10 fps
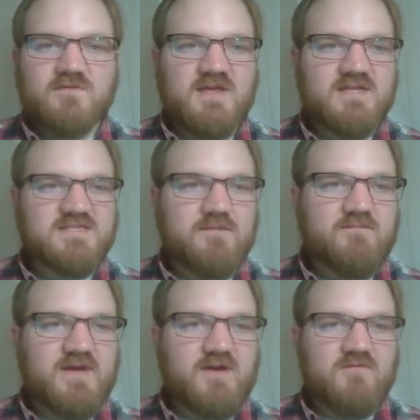That's
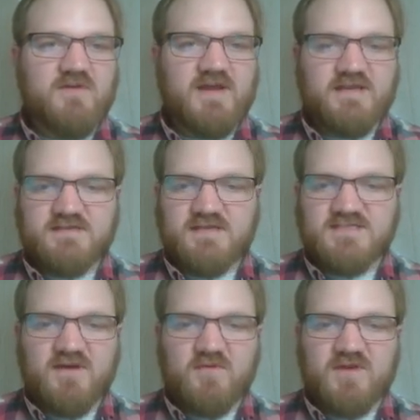about right. That's
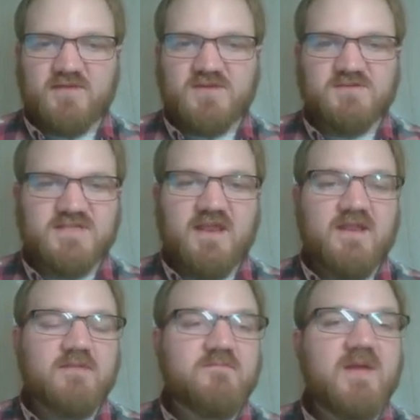about what I've used.
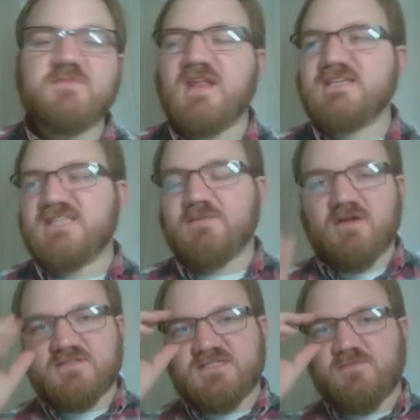And the nice thing
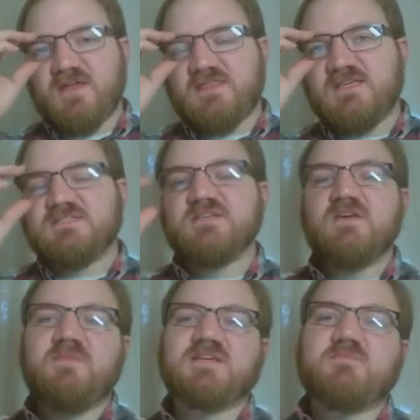about something like this,
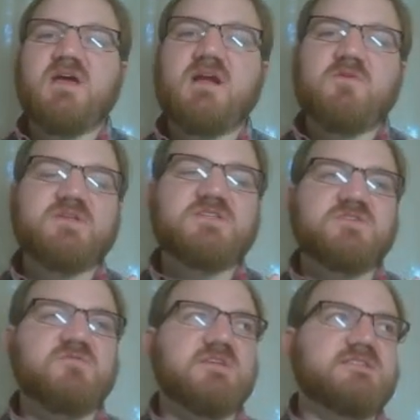because I'm not going
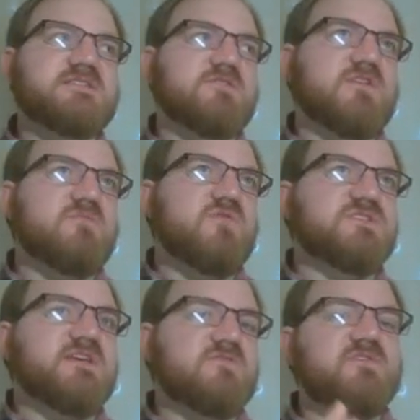to necessarily put
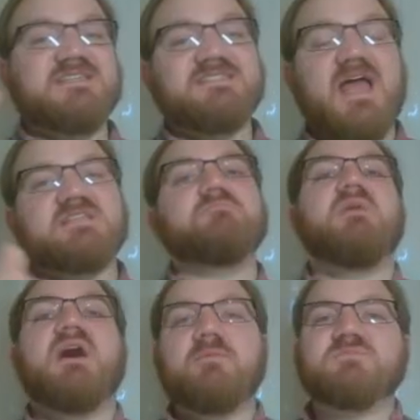together an exact
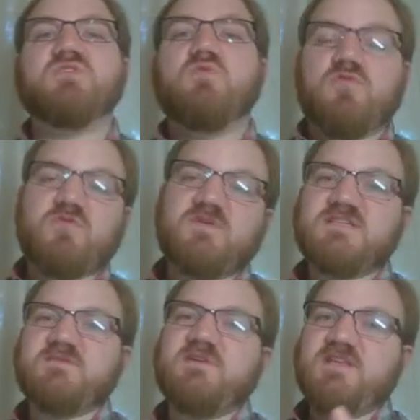BOM to order with
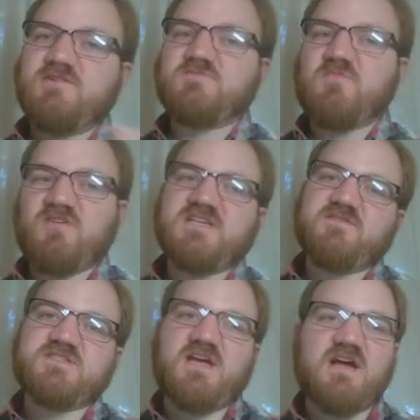this, I'm going to use parts out
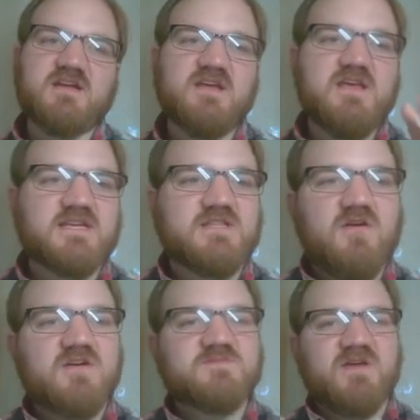of stock. As
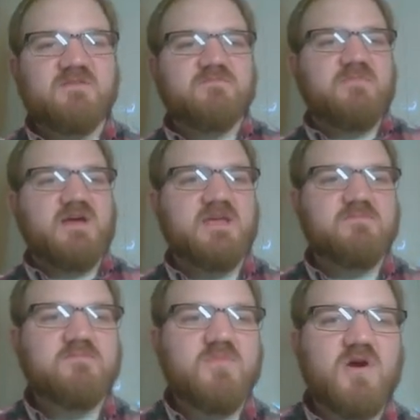long as my
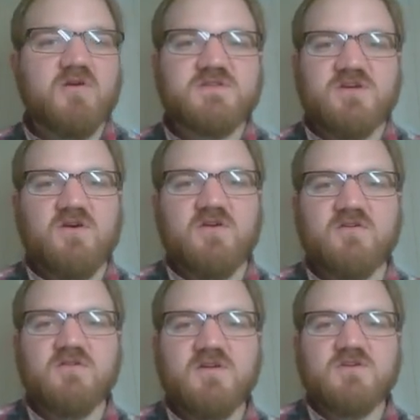parts
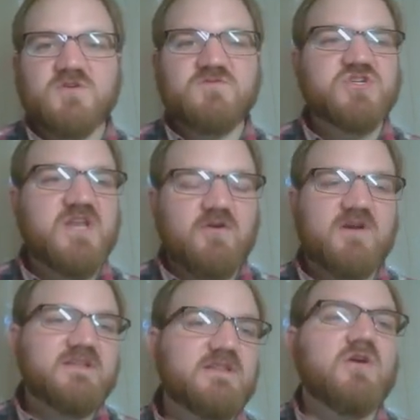are sort of
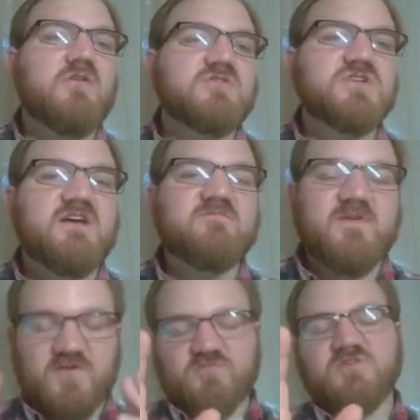generically large enough,
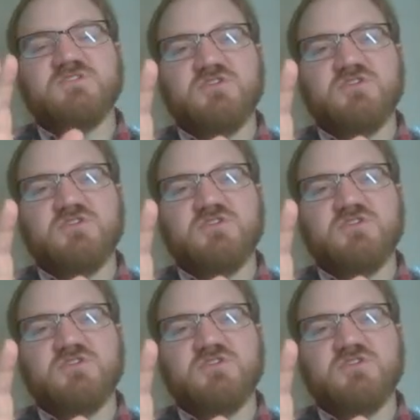my footprints are